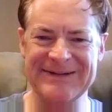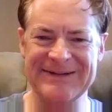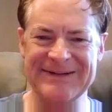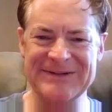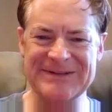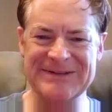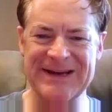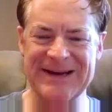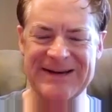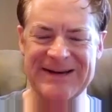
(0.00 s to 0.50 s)
you know it
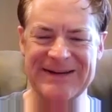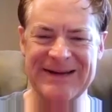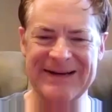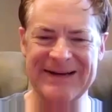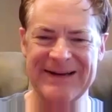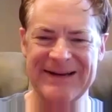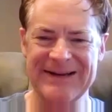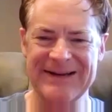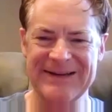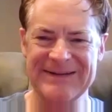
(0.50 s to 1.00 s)
was kind of like
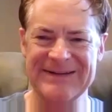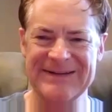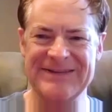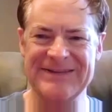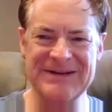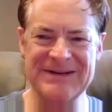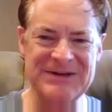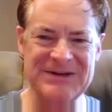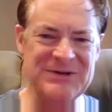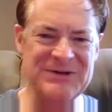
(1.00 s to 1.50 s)
the
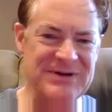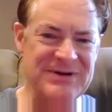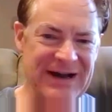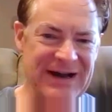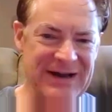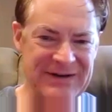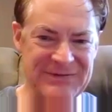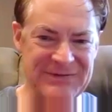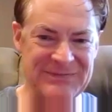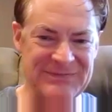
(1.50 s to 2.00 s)
thing you
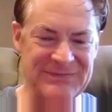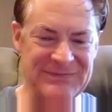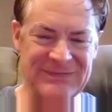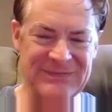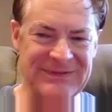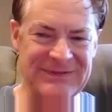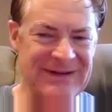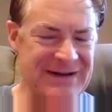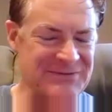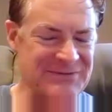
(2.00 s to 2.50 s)
got
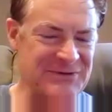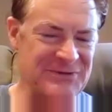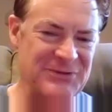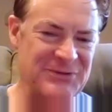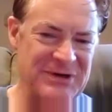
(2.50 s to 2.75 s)
not for